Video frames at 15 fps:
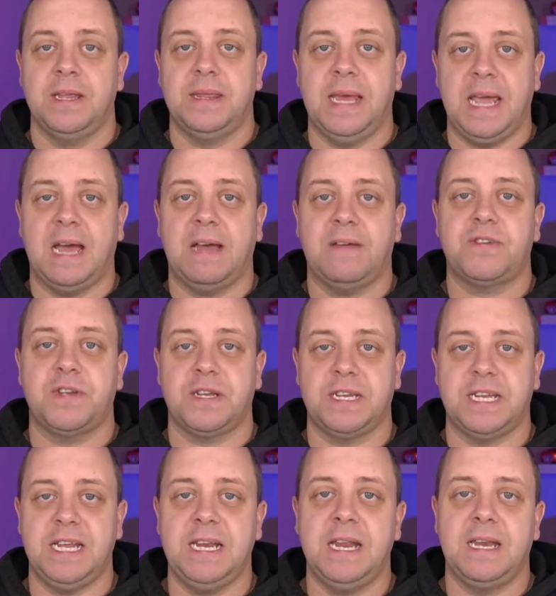they have
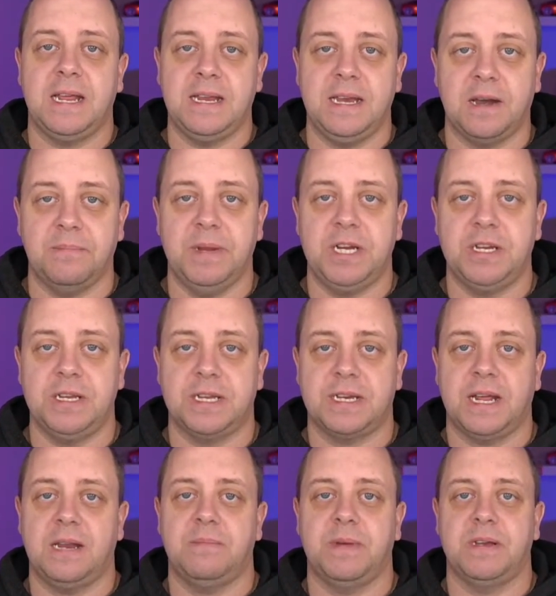succeeded in their mission
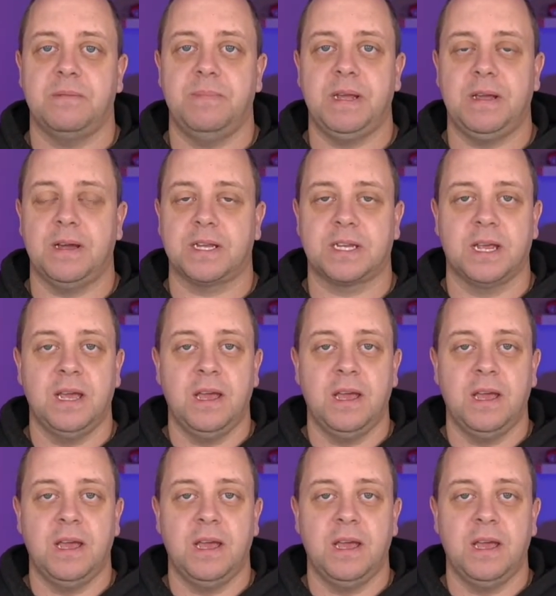statement, because